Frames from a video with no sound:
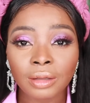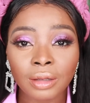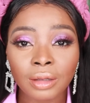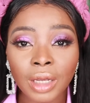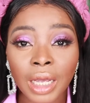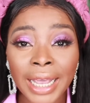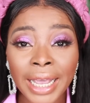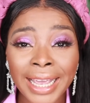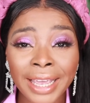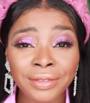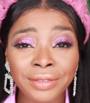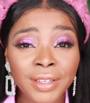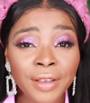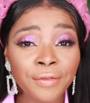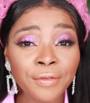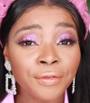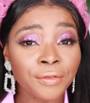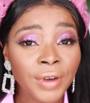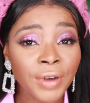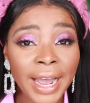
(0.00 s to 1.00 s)
It gives a
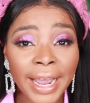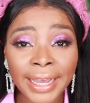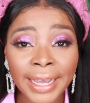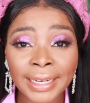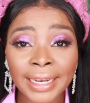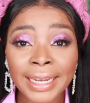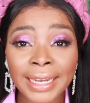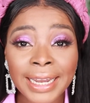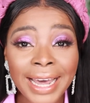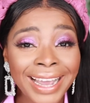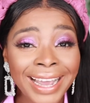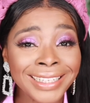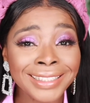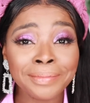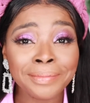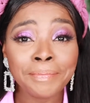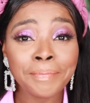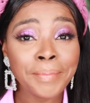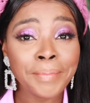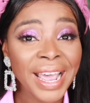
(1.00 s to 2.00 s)
fine,
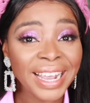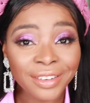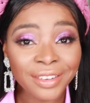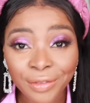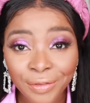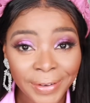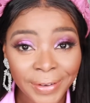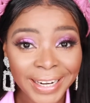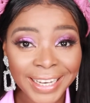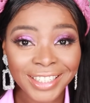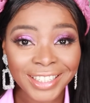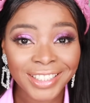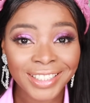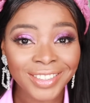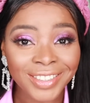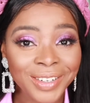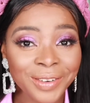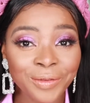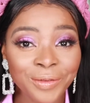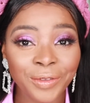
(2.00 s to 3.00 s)
nice matte finish
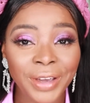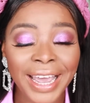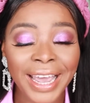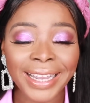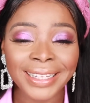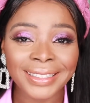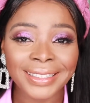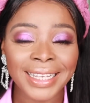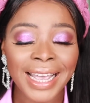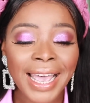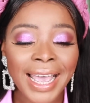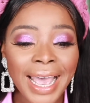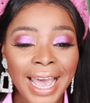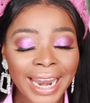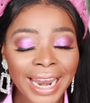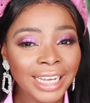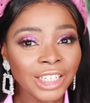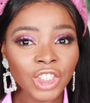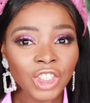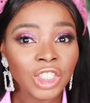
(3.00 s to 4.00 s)
to the face,
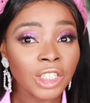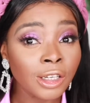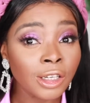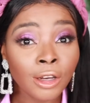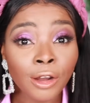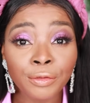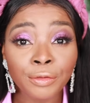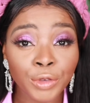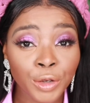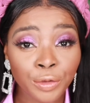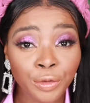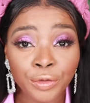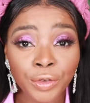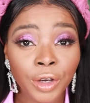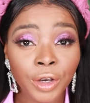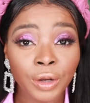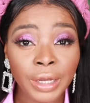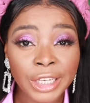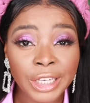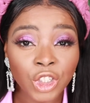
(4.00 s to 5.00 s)
and I just love the
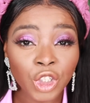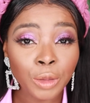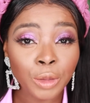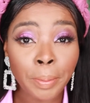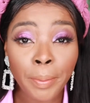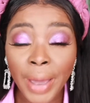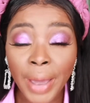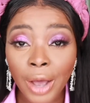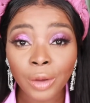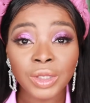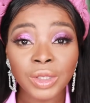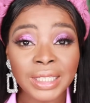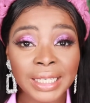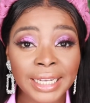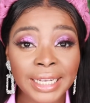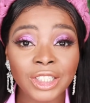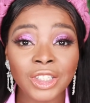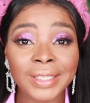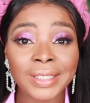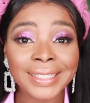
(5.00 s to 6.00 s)
feel. It just melts
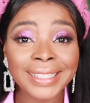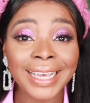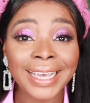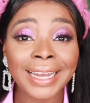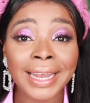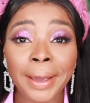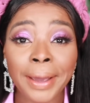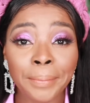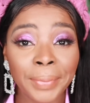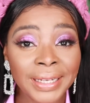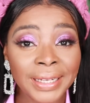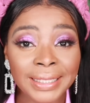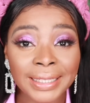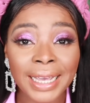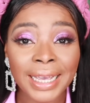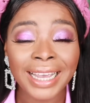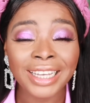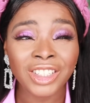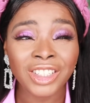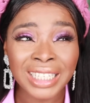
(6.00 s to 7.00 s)
into the skin like
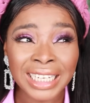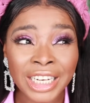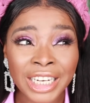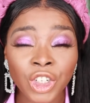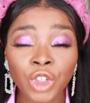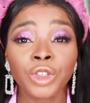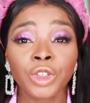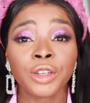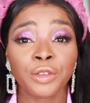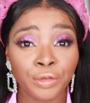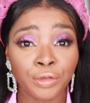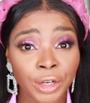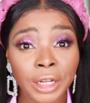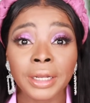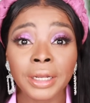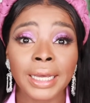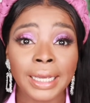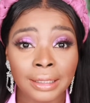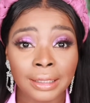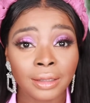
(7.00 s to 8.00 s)
butter. It's literally
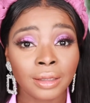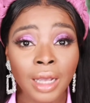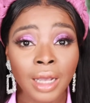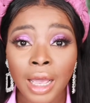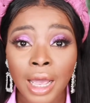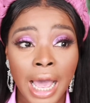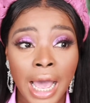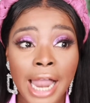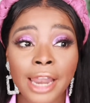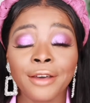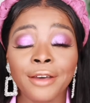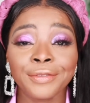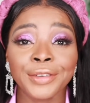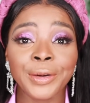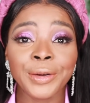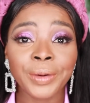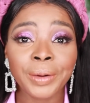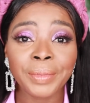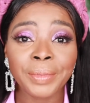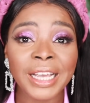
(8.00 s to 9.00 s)
flawless. I love
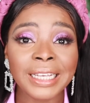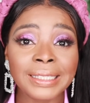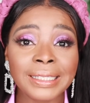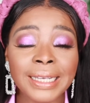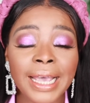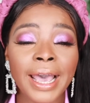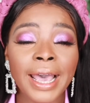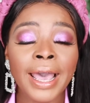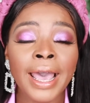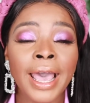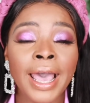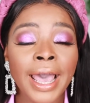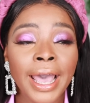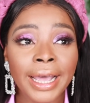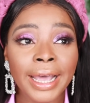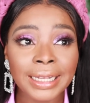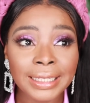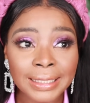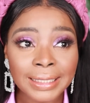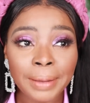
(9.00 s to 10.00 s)
Le Mercier.
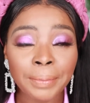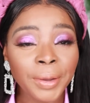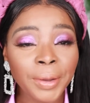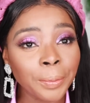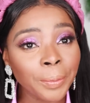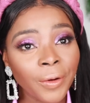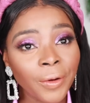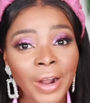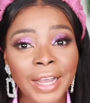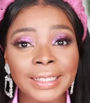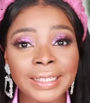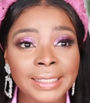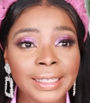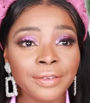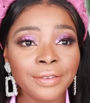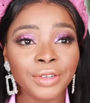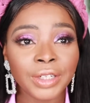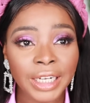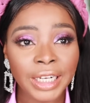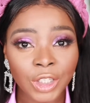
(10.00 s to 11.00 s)
It is a bit
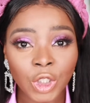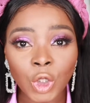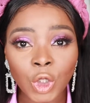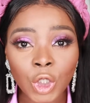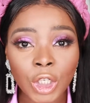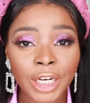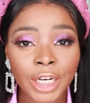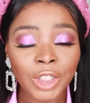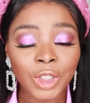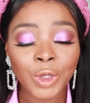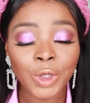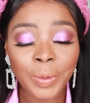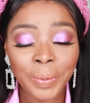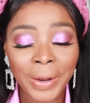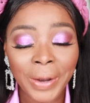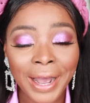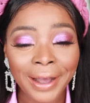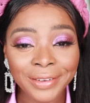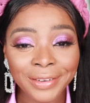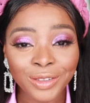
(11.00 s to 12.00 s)
pricey for
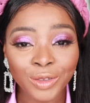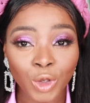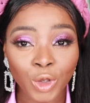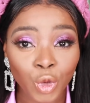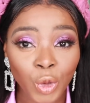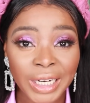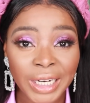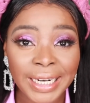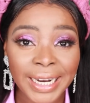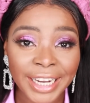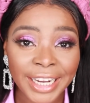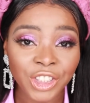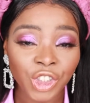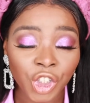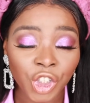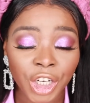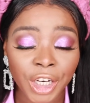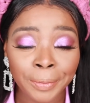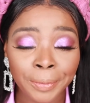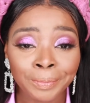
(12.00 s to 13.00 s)
£32 for
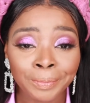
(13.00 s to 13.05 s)
29G,